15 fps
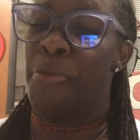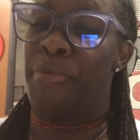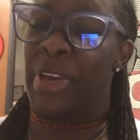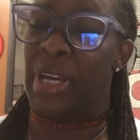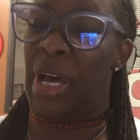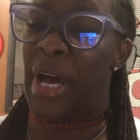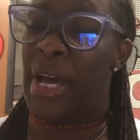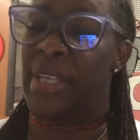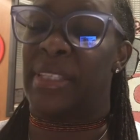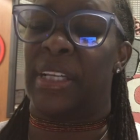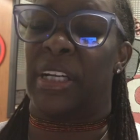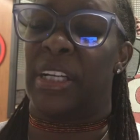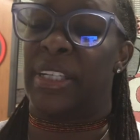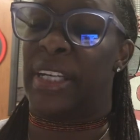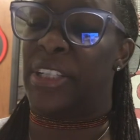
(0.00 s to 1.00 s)
because the
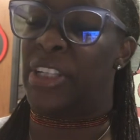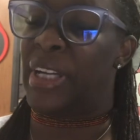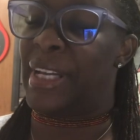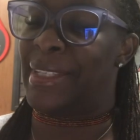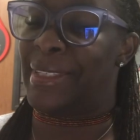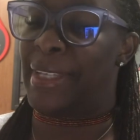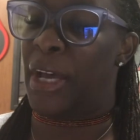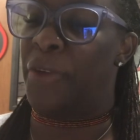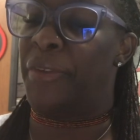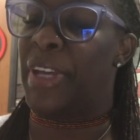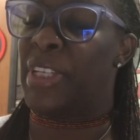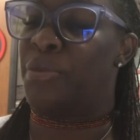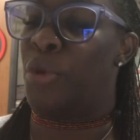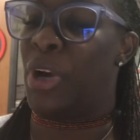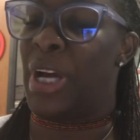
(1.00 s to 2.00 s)
condition itself
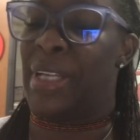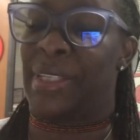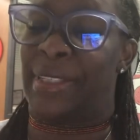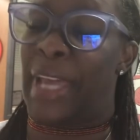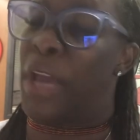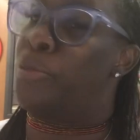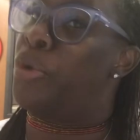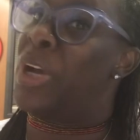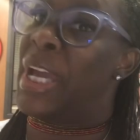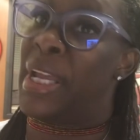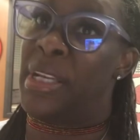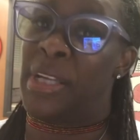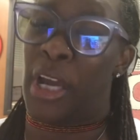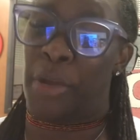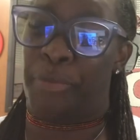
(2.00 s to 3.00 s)
is more unstable
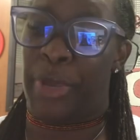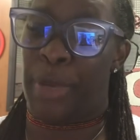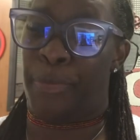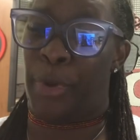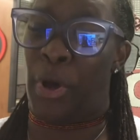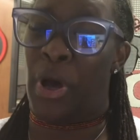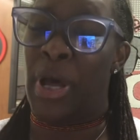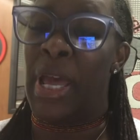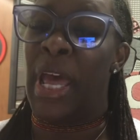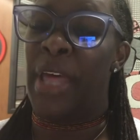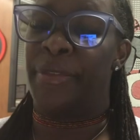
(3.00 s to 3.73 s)
in young people.